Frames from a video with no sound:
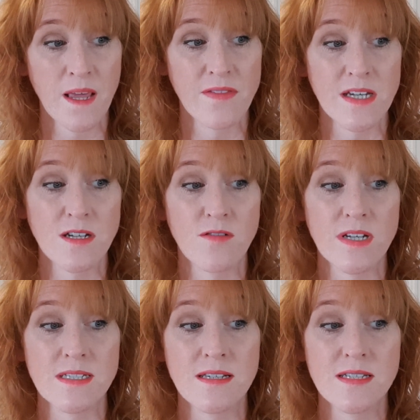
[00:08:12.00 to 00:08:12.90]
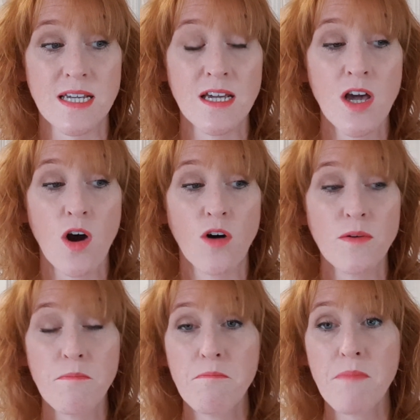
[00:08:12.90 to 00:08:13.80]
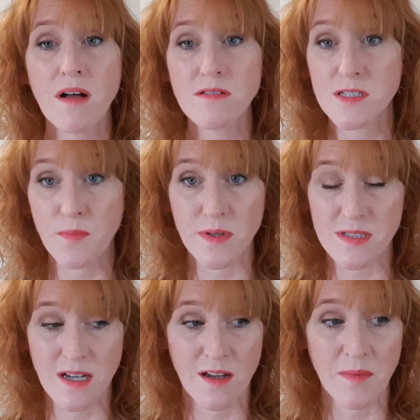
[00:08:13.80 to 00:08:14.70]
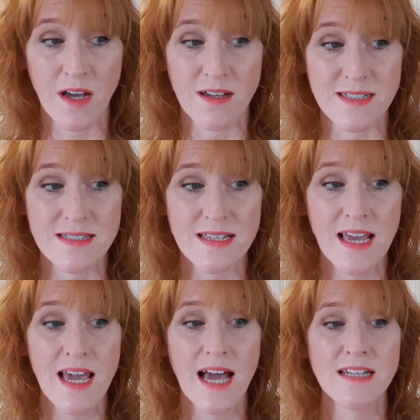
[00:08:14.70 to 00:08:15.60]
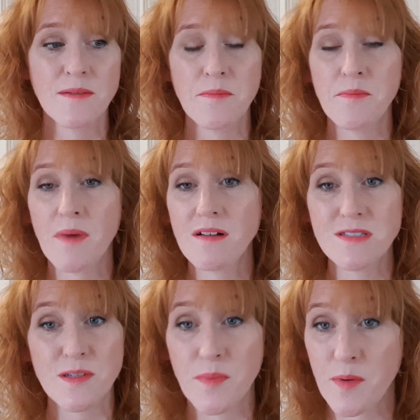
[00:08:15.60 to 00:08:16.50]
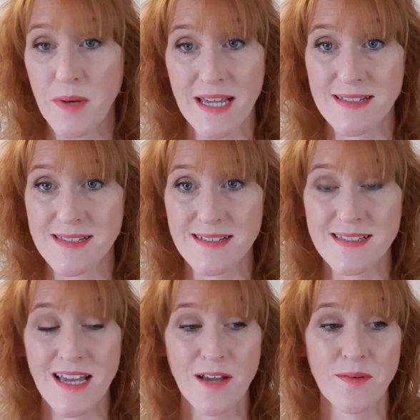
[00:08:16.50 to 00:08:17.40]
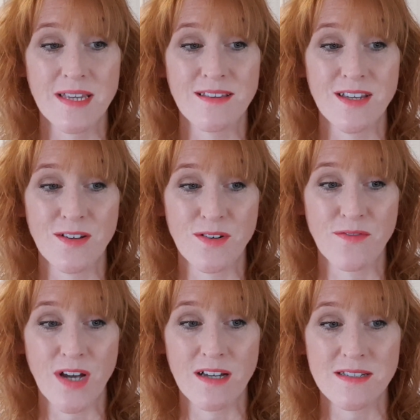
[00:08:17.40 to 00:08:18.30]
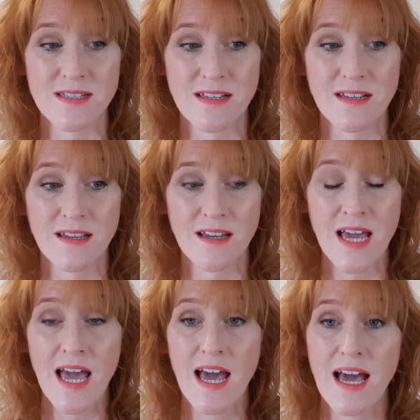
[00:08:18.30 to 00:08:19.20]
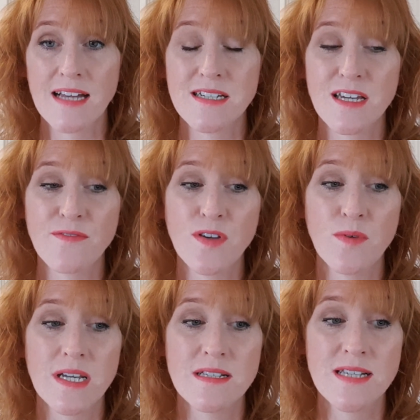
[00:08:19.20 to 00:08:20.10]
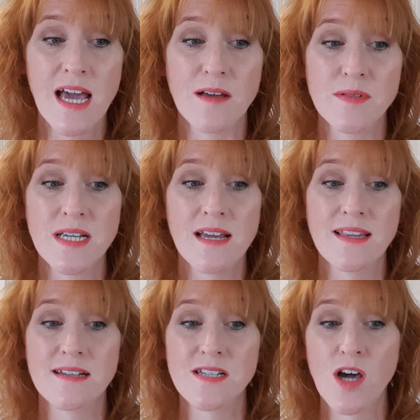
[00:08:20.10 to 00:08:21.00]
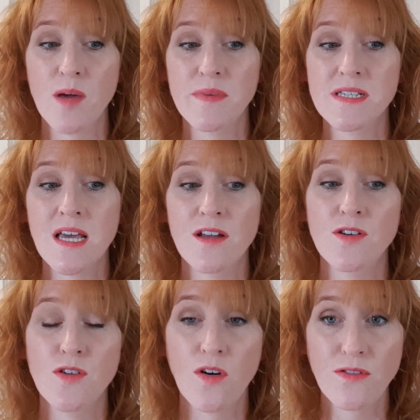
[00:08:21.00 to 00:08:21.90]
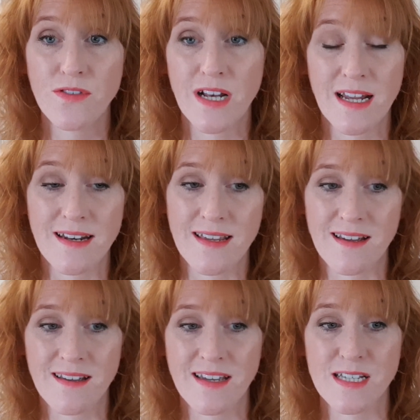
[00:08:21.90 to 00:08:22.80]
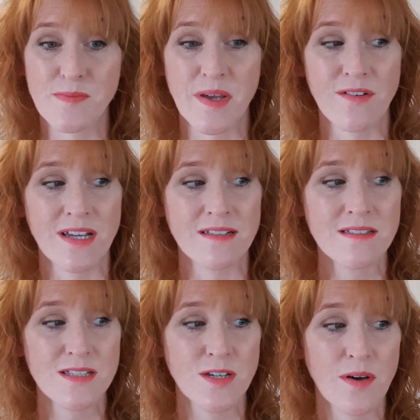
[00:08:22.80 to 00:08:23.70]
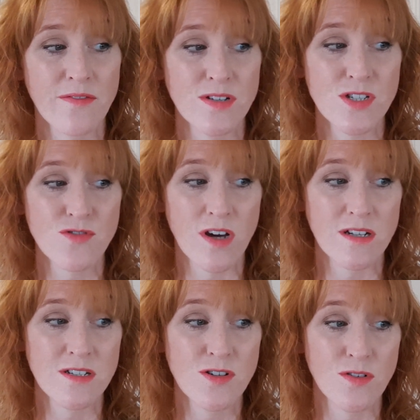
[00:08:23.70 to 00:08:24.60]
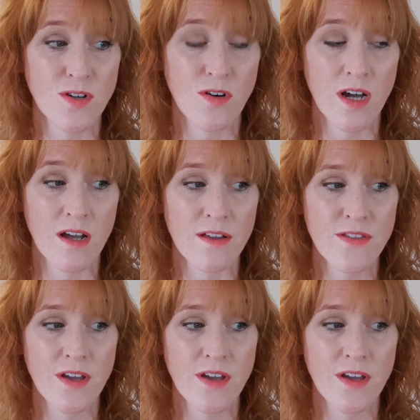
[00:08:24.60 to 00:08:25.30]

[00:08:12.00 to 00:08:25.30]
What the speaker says: that are existing on multiple timelines and in multiple places within the universe, and if you accept that time is not the linear experience you have constructed on your earth,